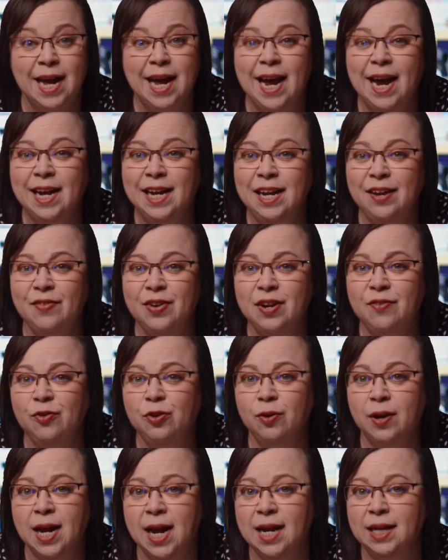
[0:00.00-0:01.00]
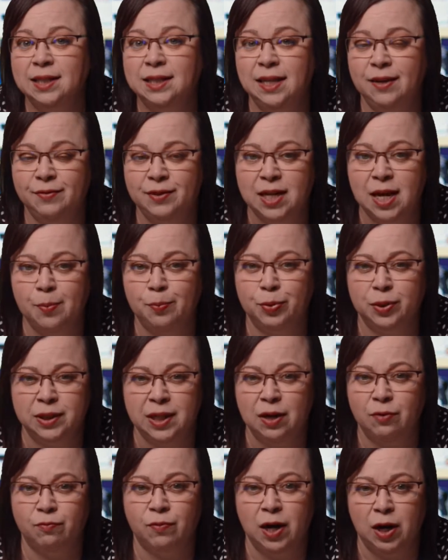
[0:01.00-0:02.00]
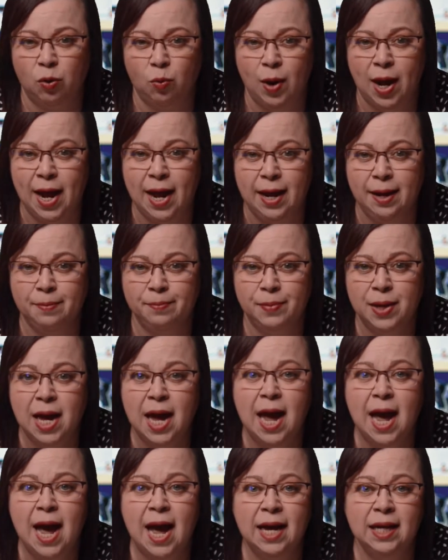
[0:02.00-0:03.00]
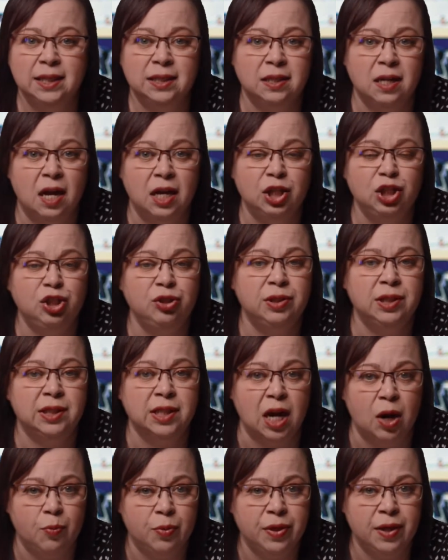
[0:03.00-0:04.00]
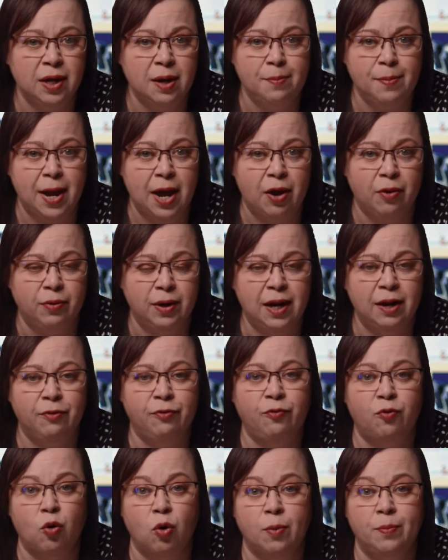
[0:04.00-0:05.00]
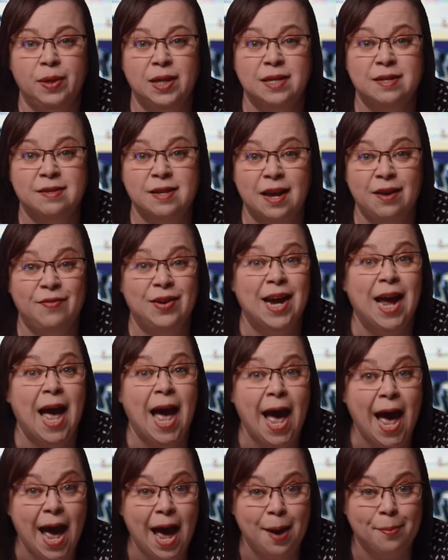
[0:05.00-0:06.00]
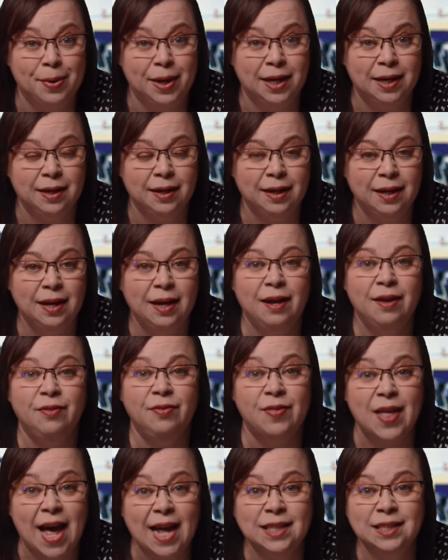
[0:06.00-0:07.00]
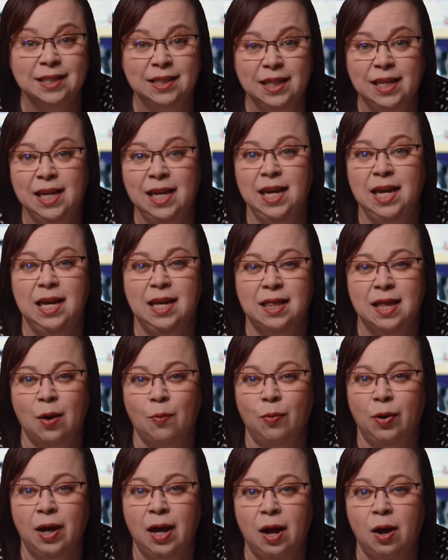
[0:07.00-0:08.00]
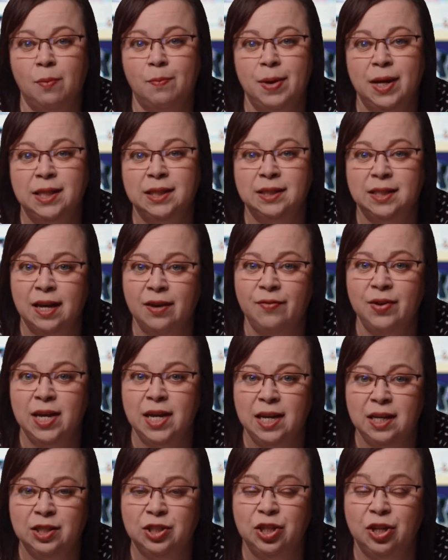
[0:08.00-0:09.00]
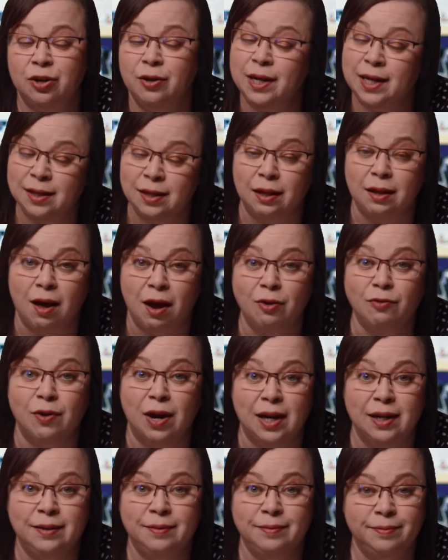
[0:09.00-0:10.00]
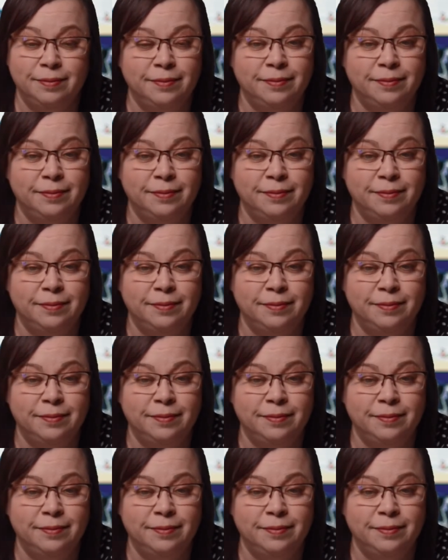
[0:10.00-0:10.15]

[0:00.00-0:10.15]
And even if you can't save 10% right away, as long as you start with an amount and form the saving habit, that's the key that will help make saving easier in the long run.